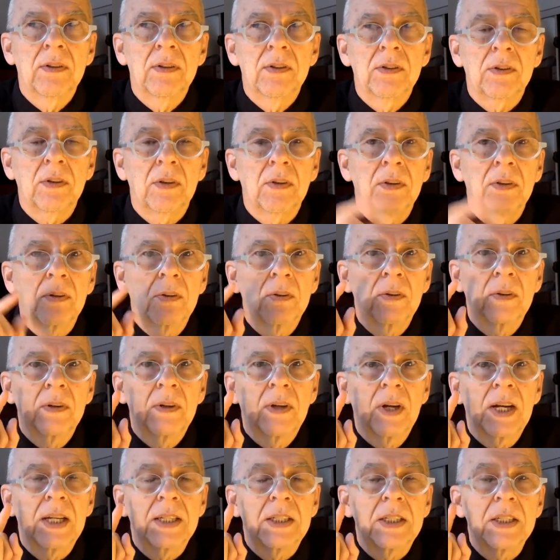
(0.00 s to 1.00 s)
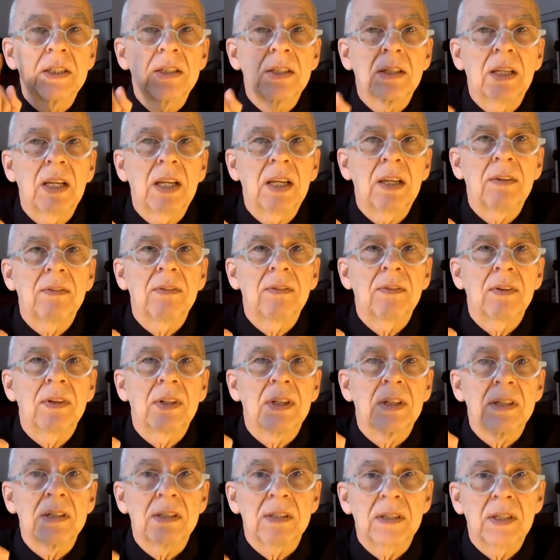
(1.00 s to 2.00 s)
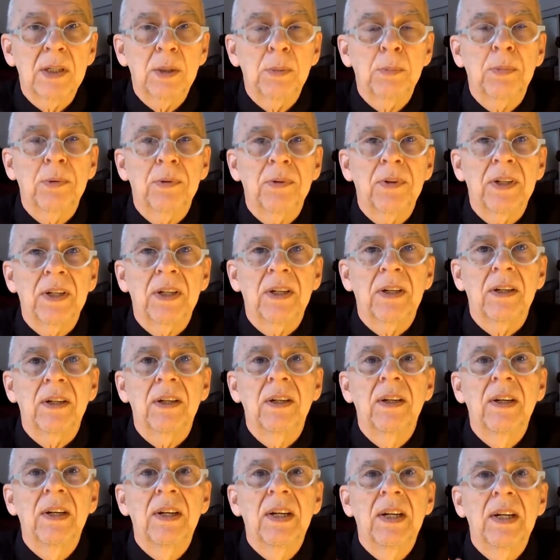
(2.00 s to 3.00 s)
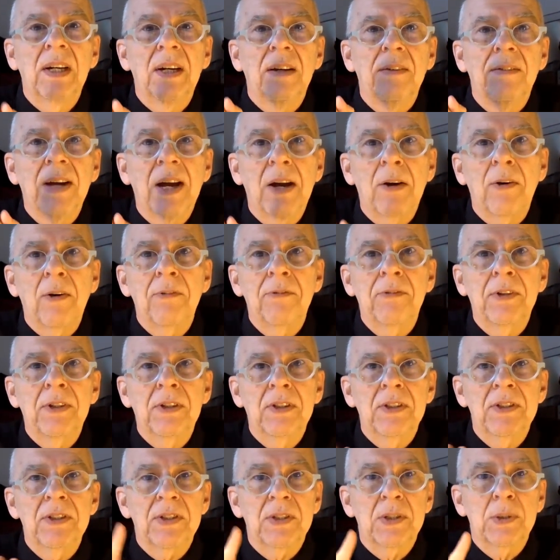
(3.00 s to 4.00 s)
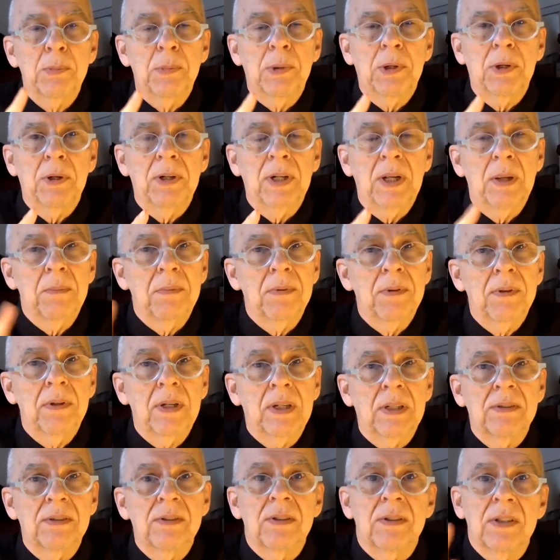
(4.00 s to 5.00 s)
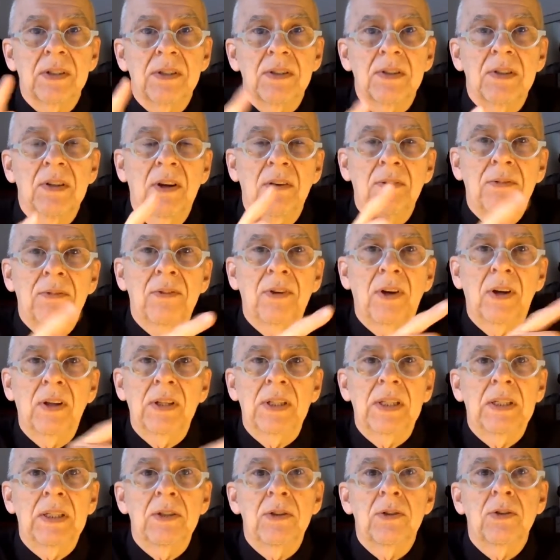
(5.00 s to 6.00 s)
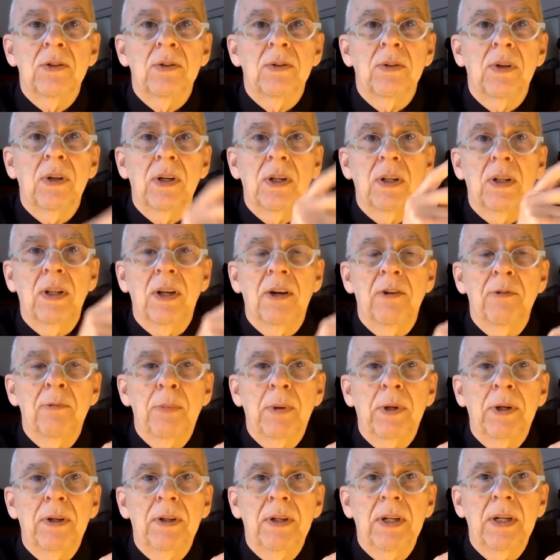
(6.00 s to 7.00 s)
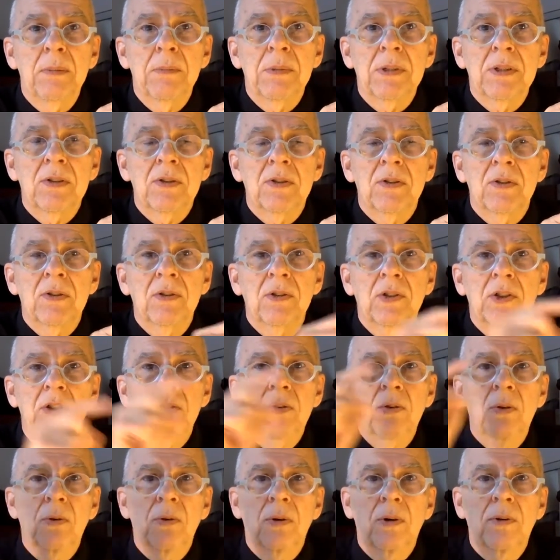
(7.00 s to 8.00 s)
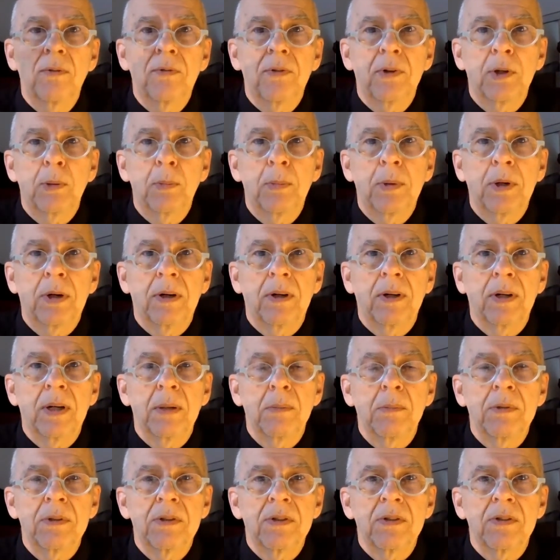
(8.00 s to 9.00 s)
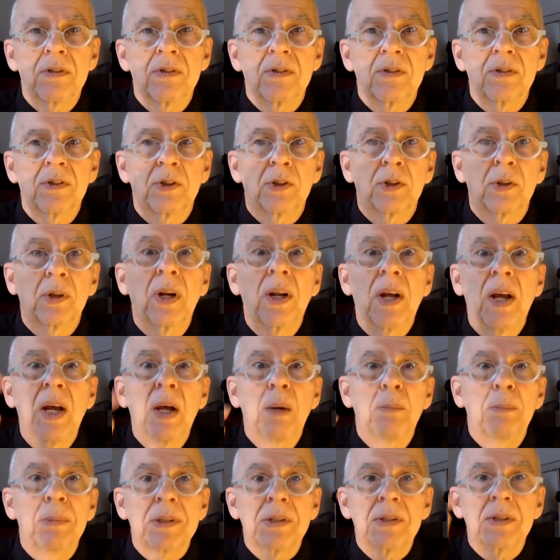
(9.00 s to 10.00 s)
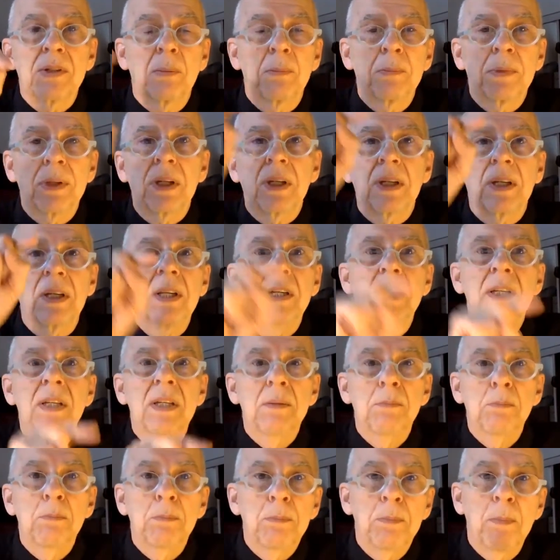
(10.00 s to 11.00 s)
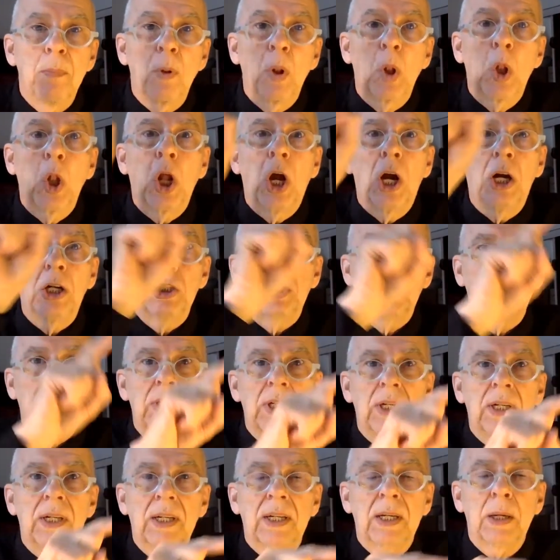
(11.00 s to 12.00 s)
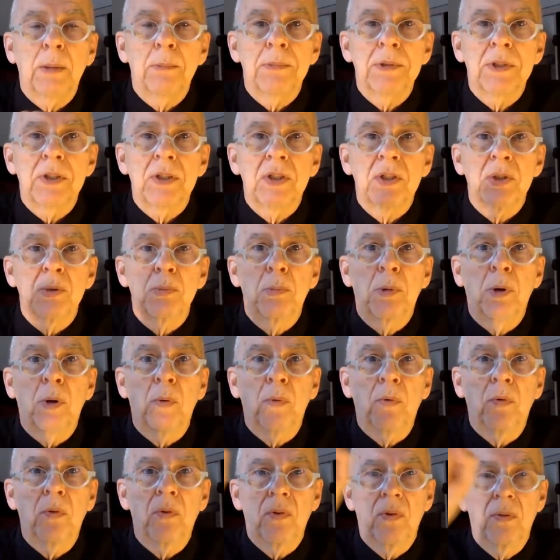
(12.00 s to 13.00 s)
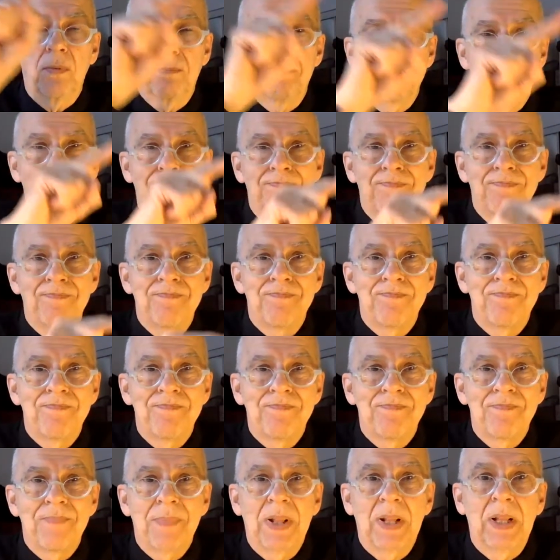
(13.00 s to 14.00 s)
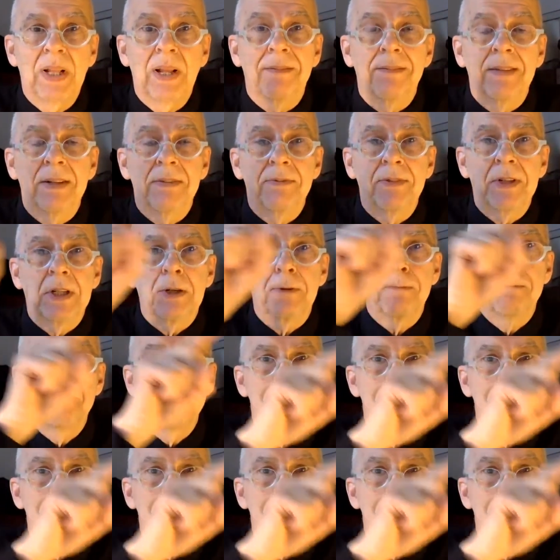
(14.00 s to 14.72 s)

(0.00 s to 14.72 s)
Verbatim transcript: so I just gave an example there of how a fearlessness paradigm thinks. It does not fall into a love paradigm as a solution or a fear paradigm as a solution, but something larger that encompasses both love and fear.